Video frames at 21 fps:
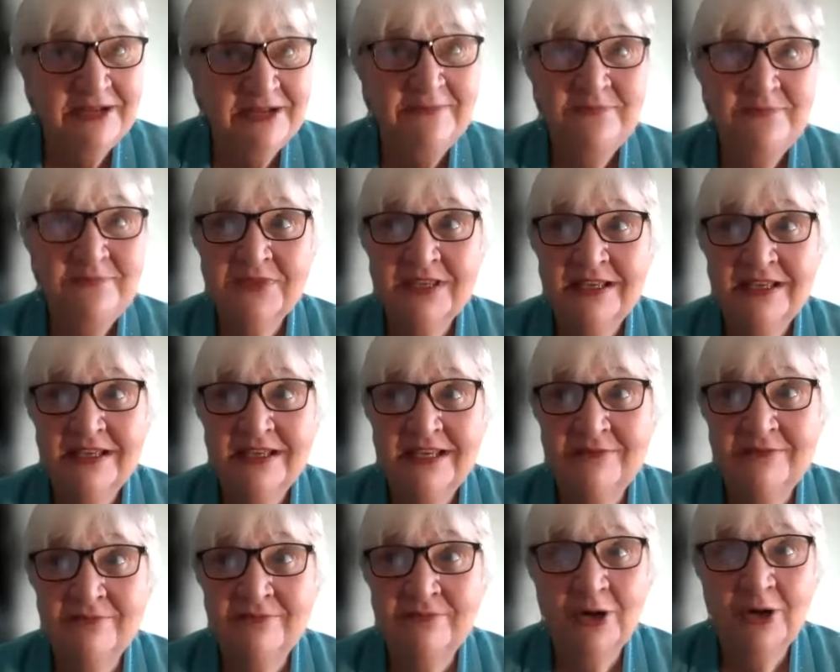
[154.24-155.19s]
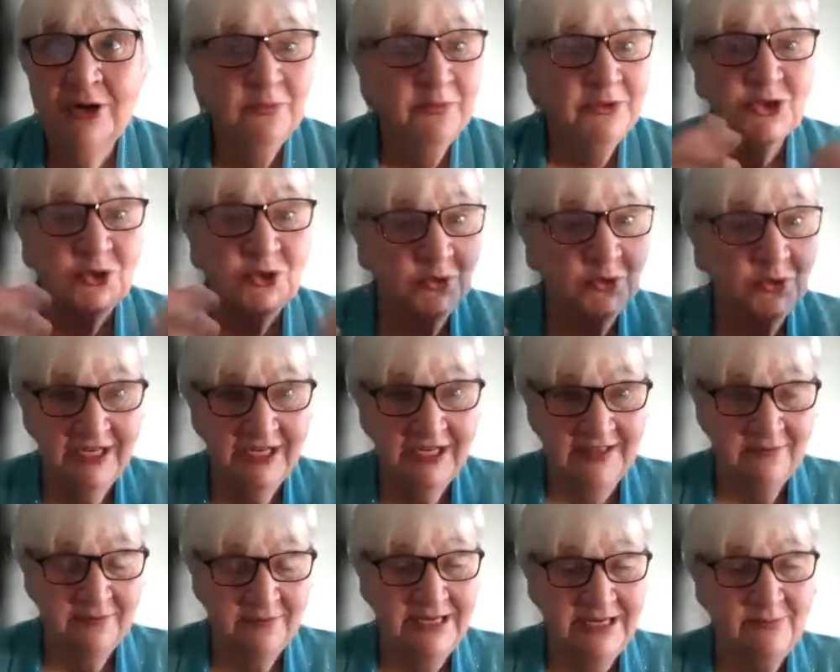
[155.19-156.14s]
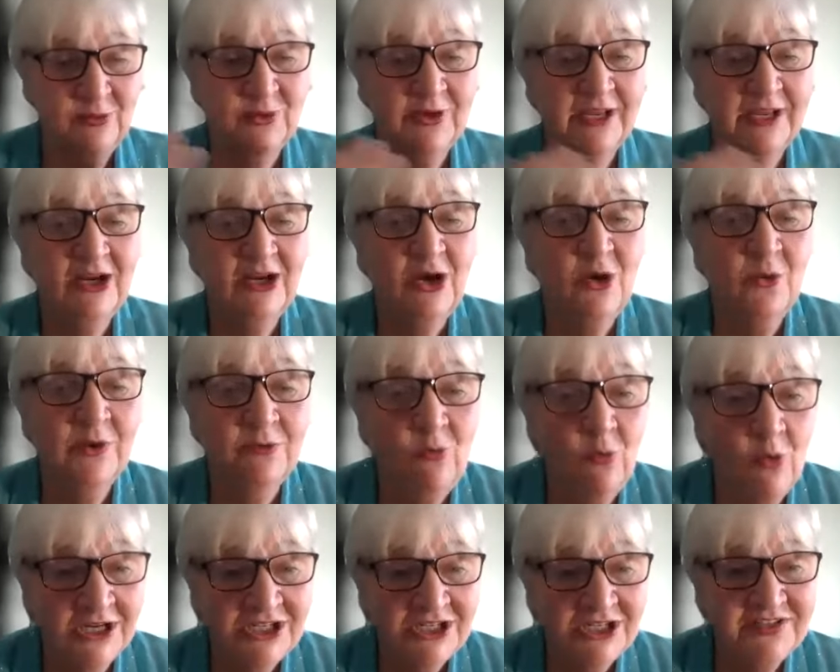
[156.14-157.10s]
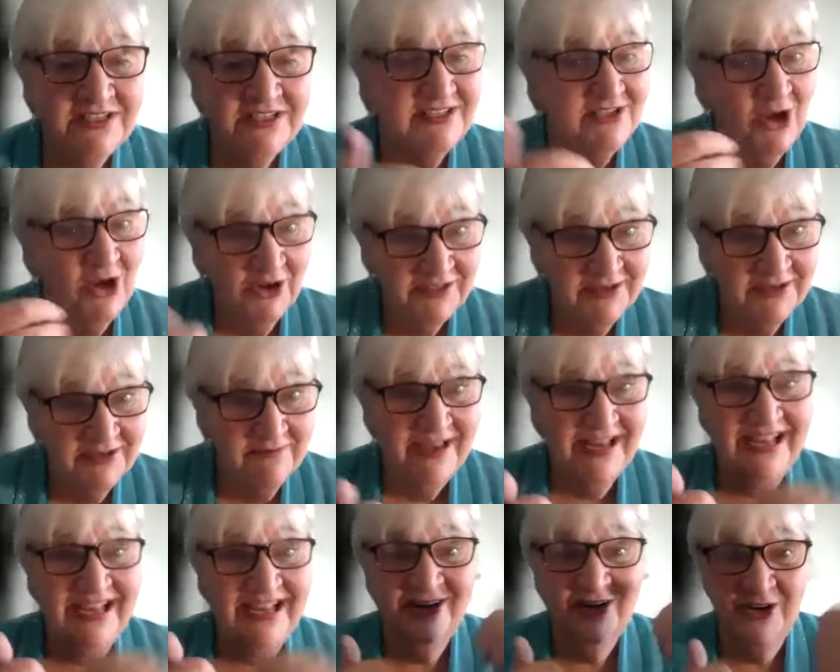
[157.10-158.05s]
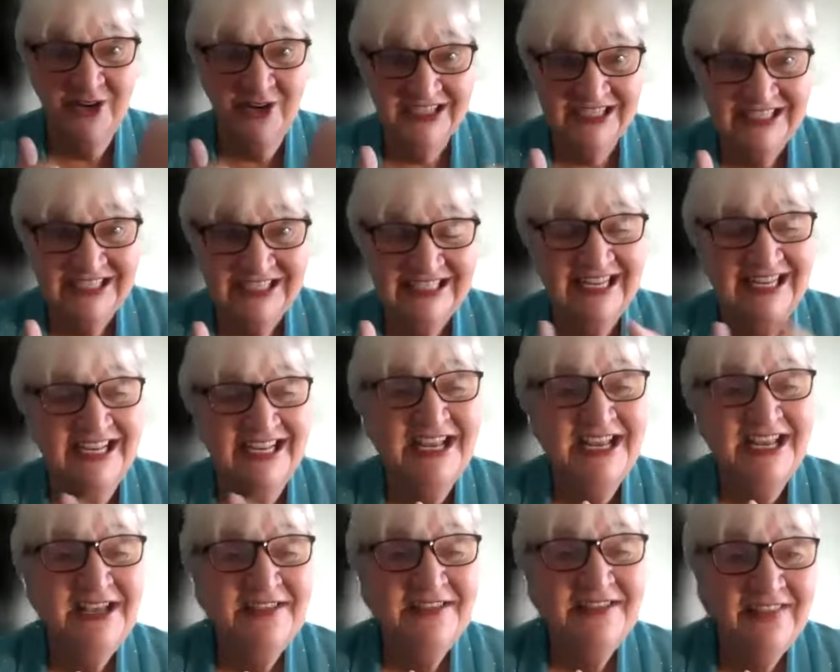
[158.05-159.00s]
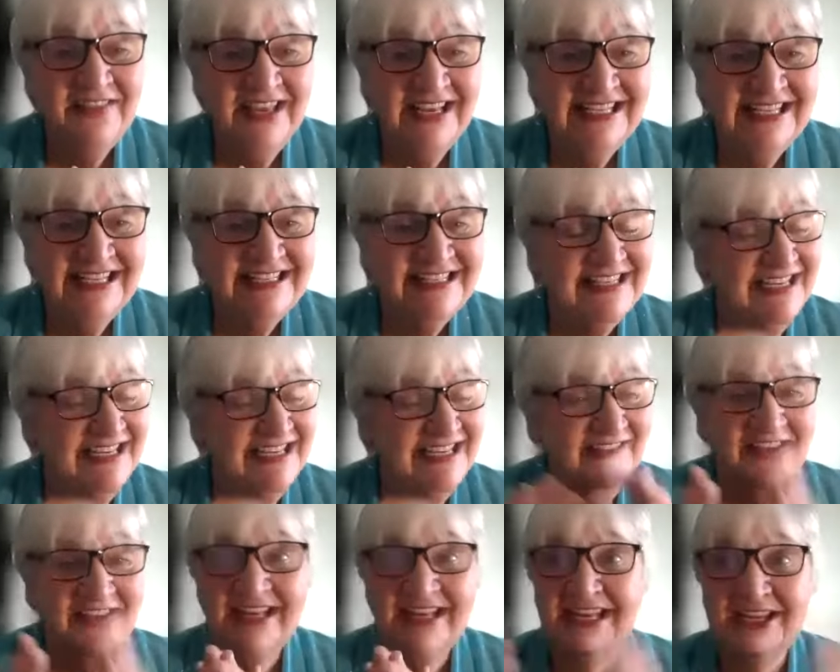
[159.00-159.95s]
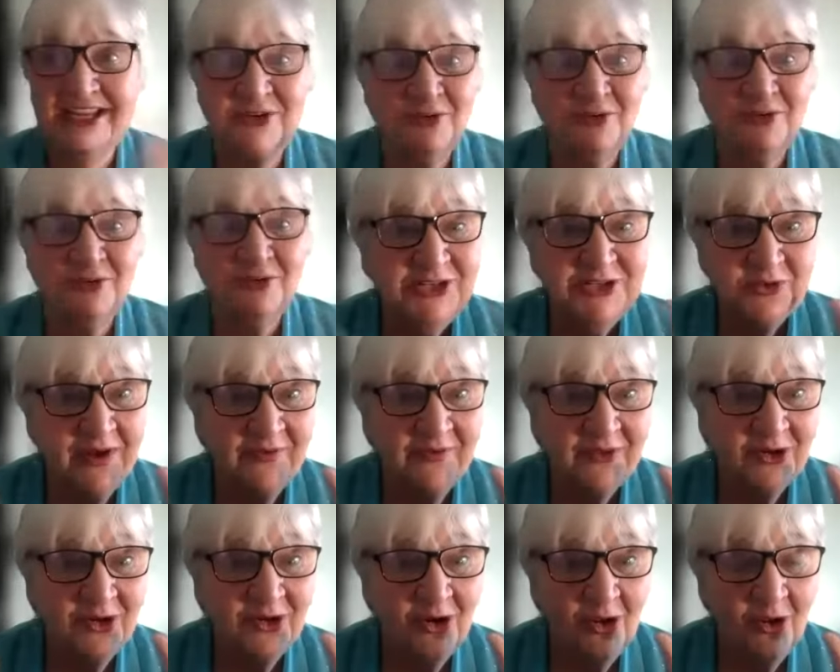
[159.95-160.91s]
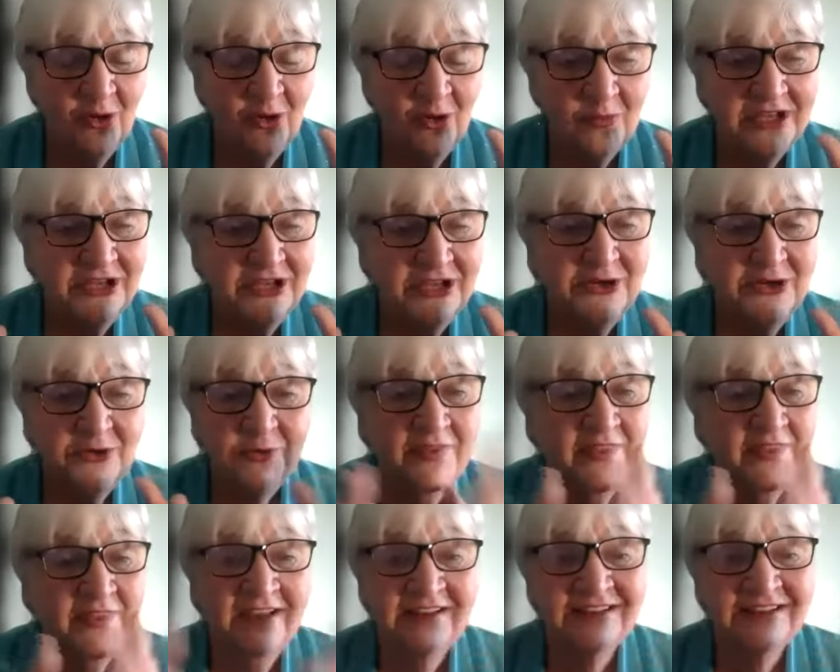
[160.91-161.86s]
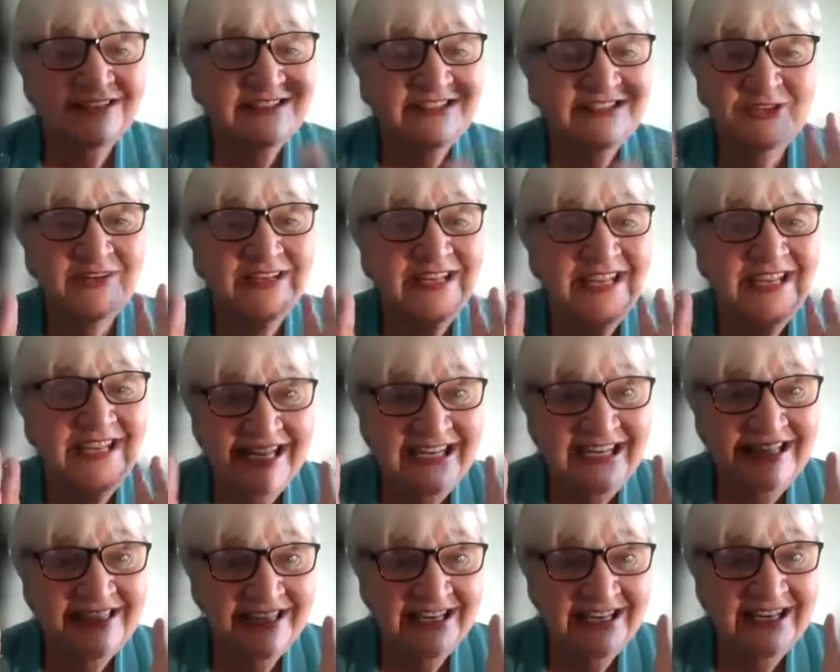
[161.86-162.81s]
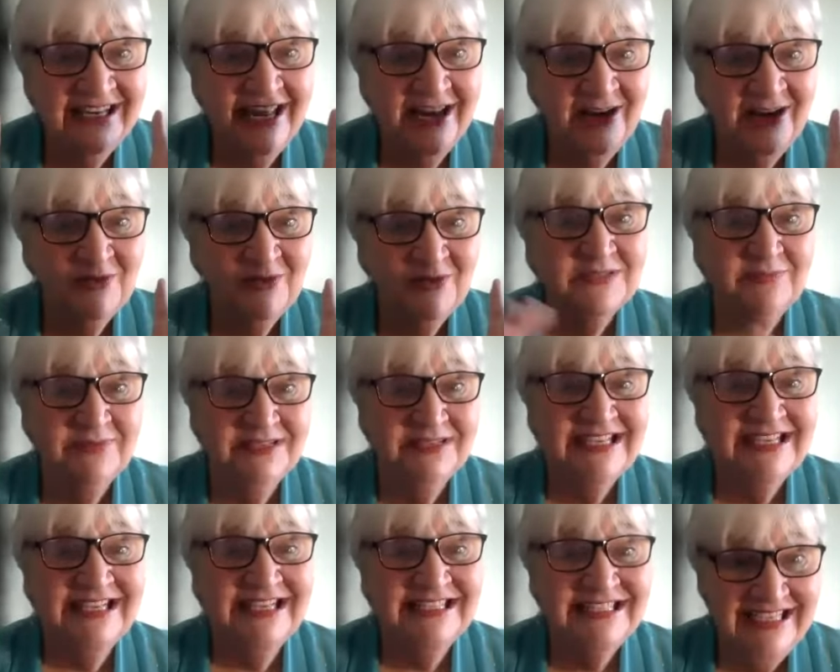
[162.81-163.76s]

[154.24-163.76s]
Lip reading: up in perpetuity, that people can go and watch this on demand on a click. They can see it, that it can reach around the globe without us doing anything else besides